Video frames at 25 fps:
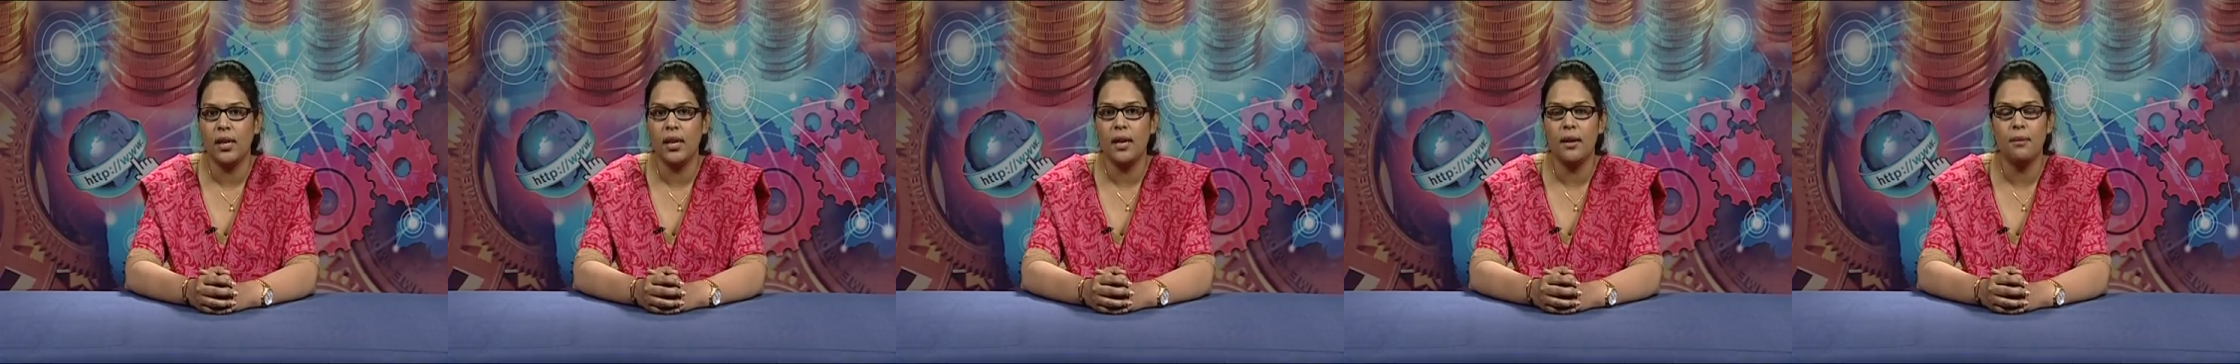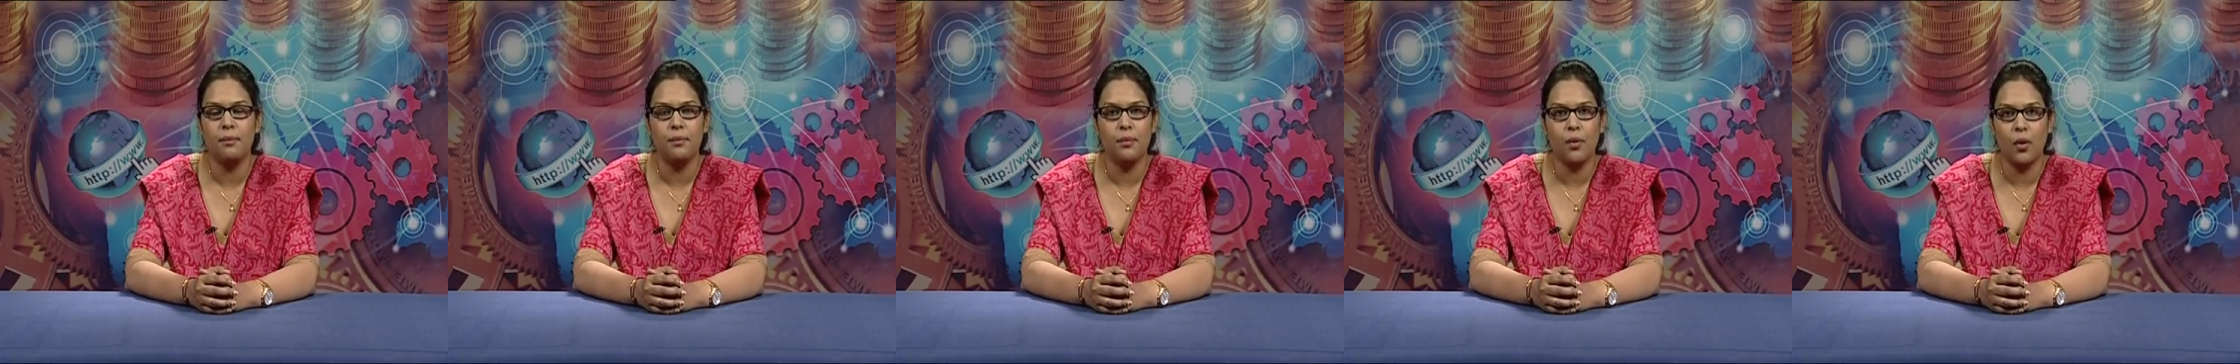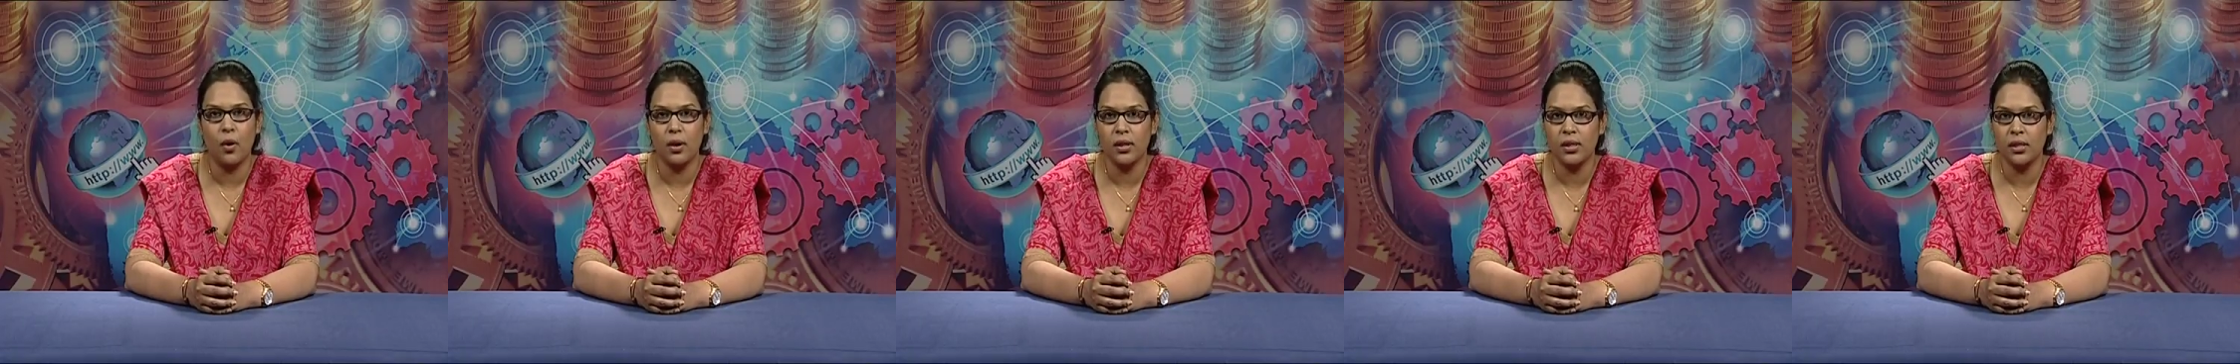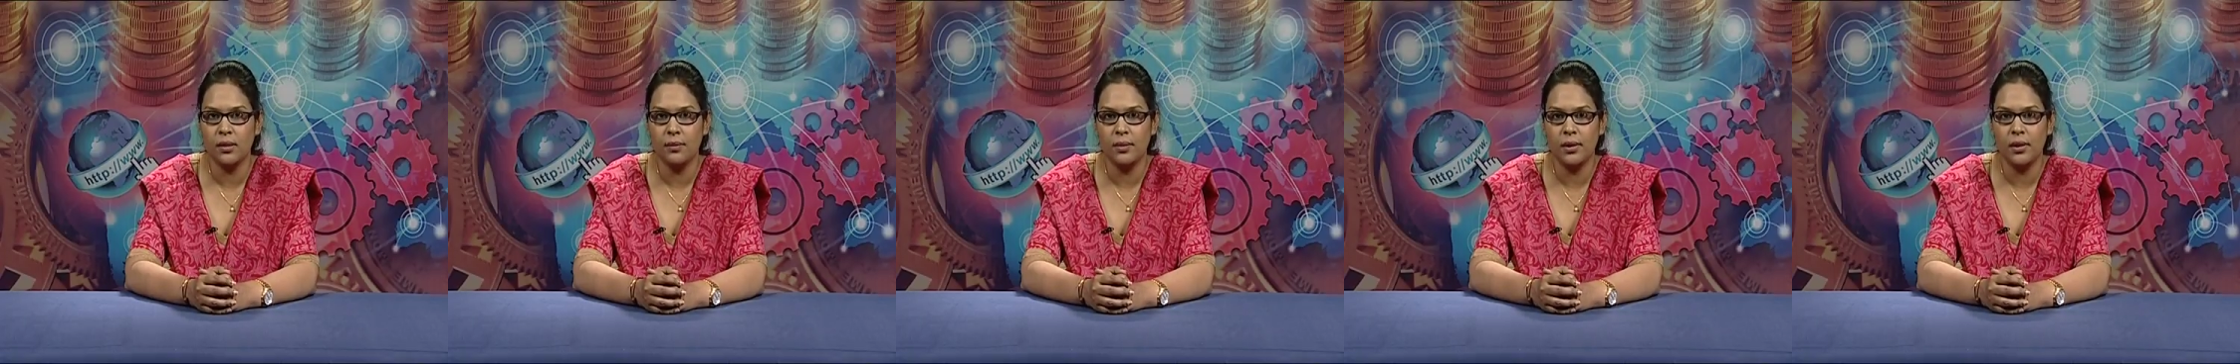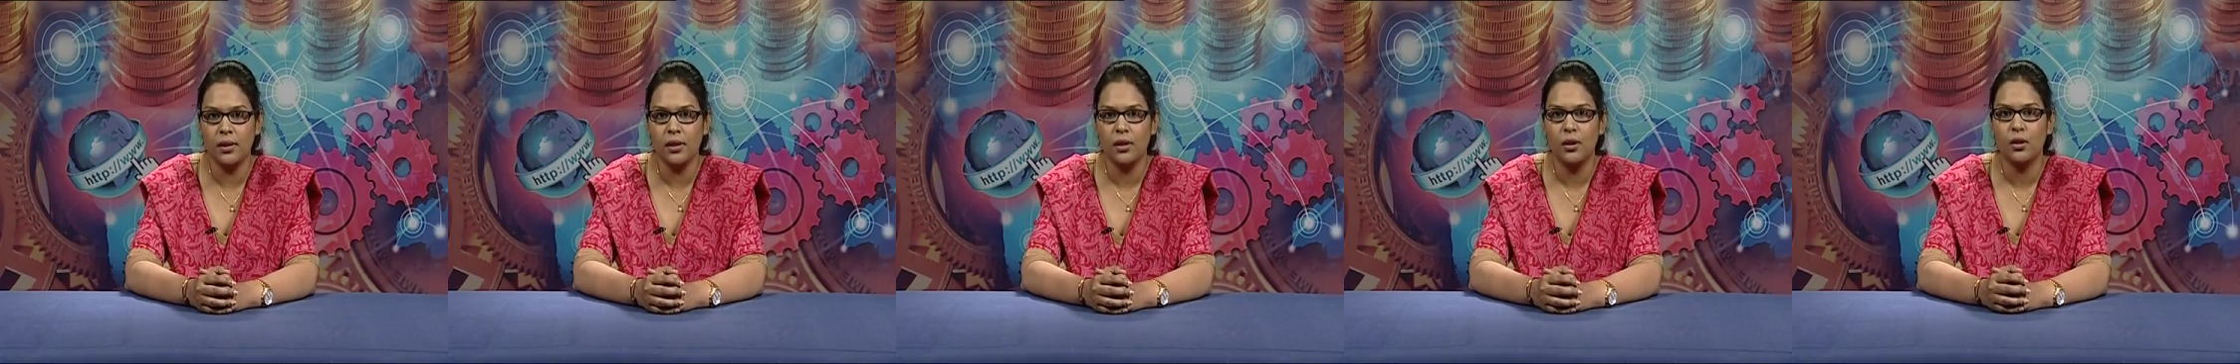
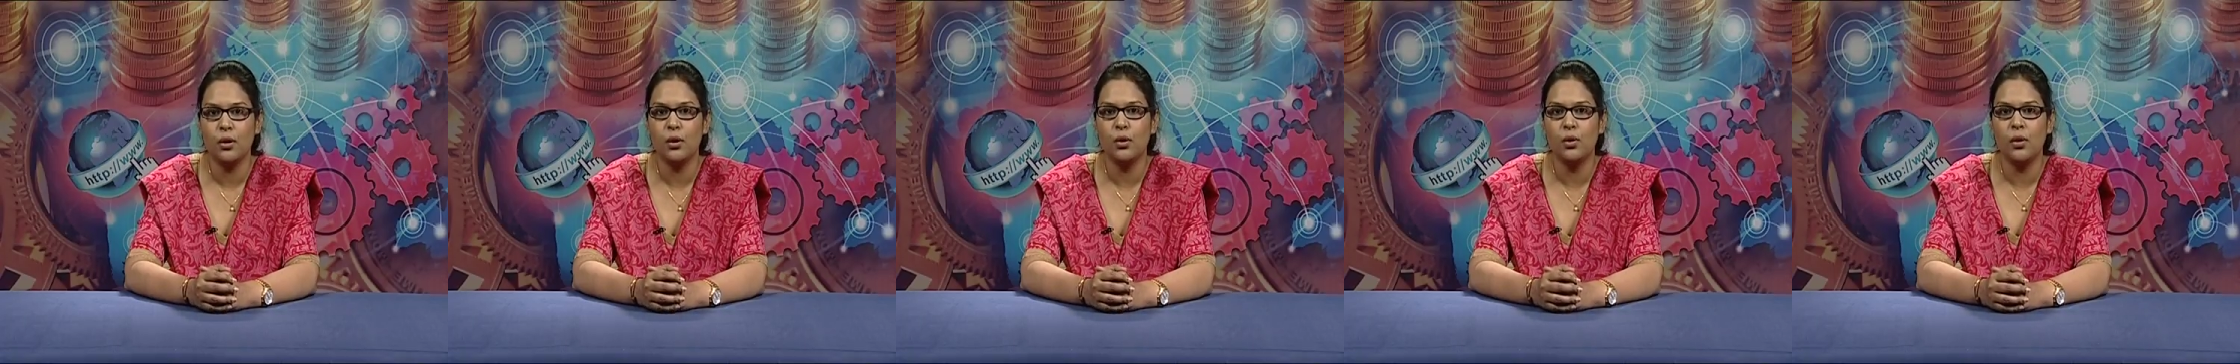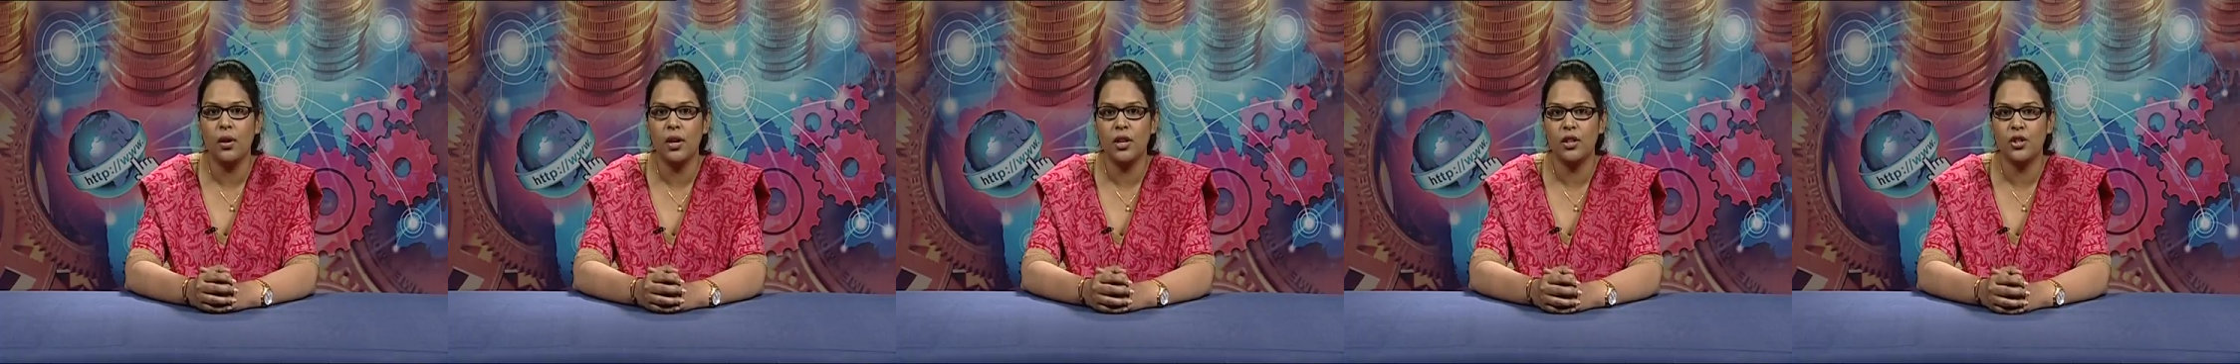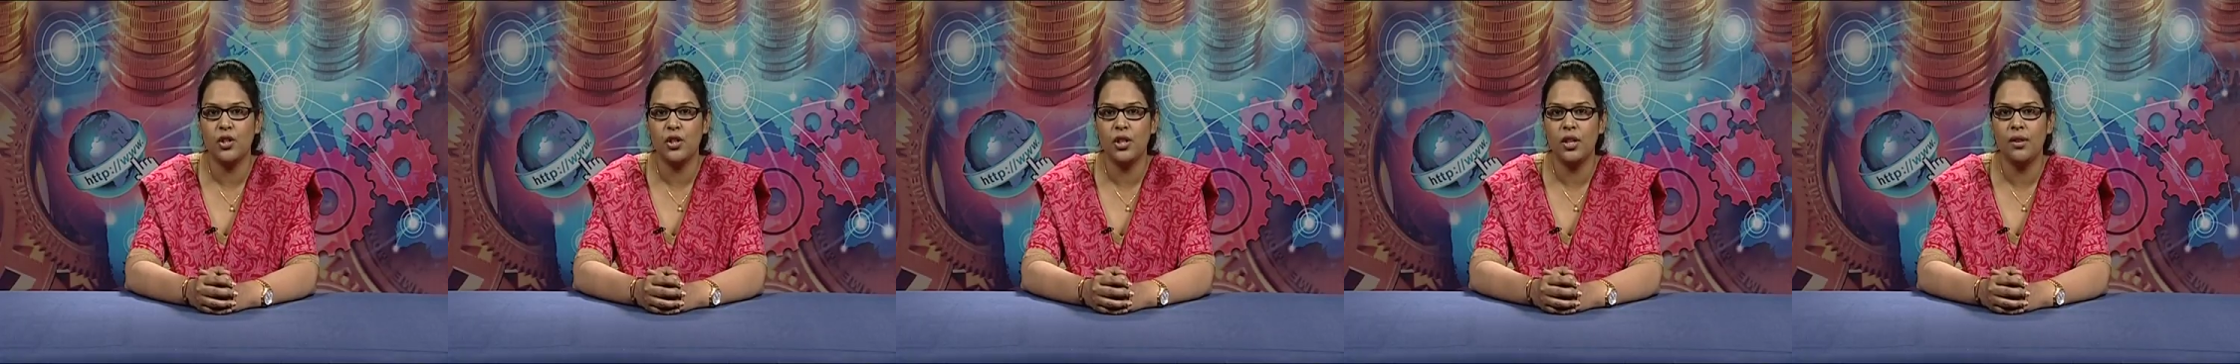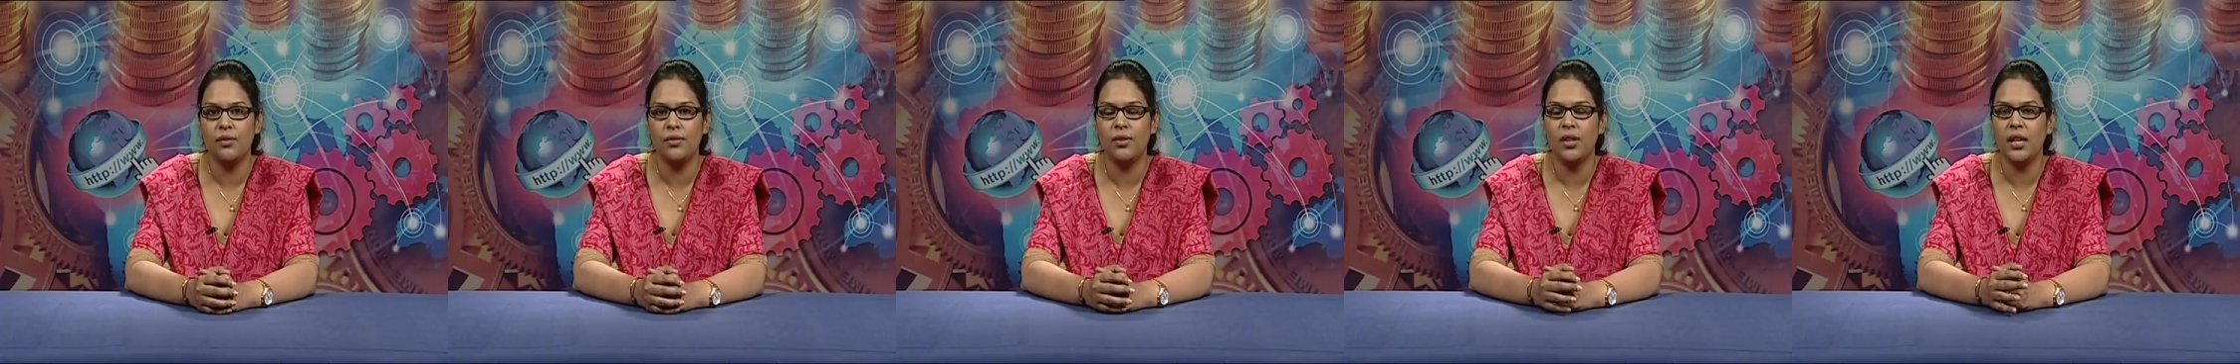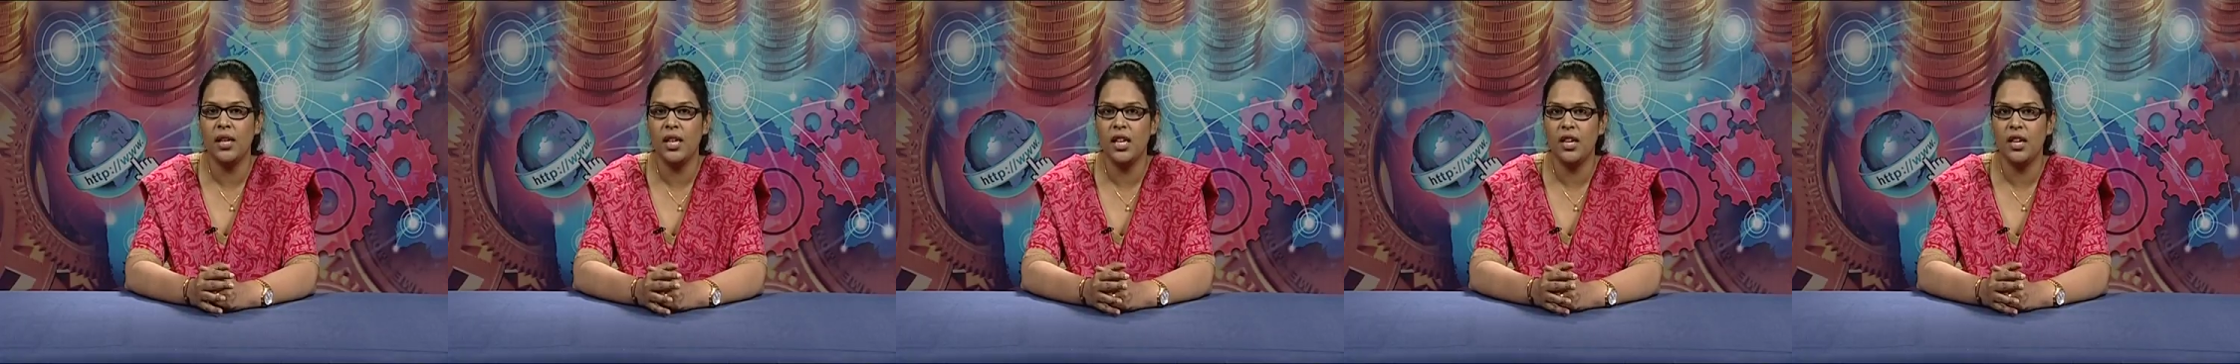impossible to achieve the